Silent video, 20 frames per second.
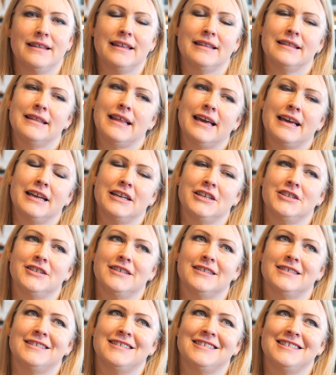that they can
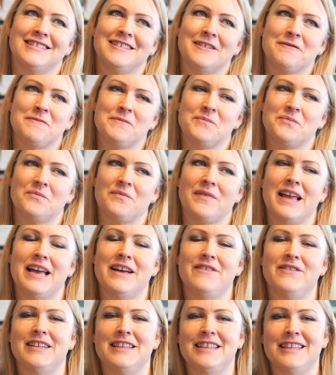just
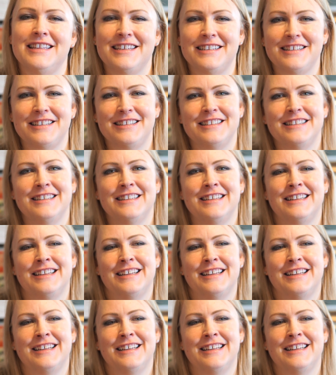have a little